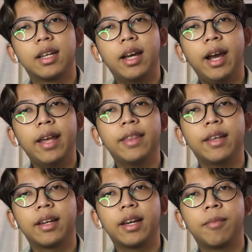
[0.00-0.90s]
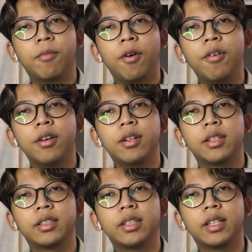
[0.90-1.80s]
ethic and
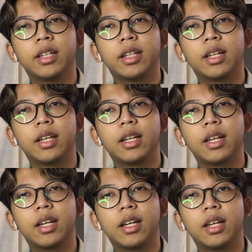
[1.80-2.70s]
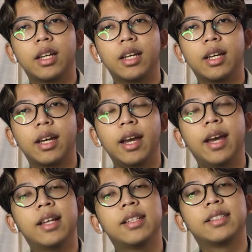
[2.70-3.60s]
morality,
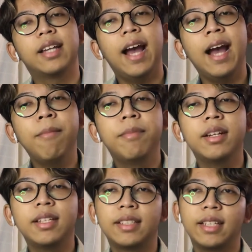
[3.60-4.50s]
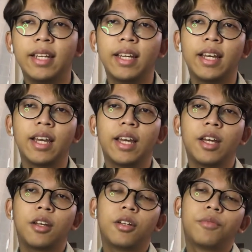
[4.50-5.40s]
and the ability
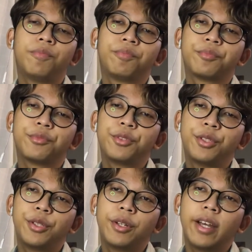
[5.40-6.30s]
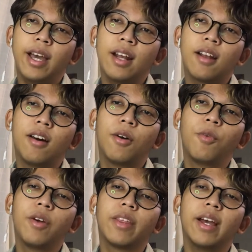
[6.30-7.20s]
to get along
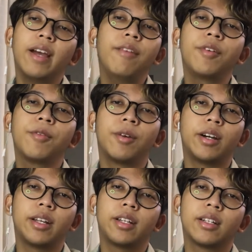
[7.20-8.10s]
with everyone,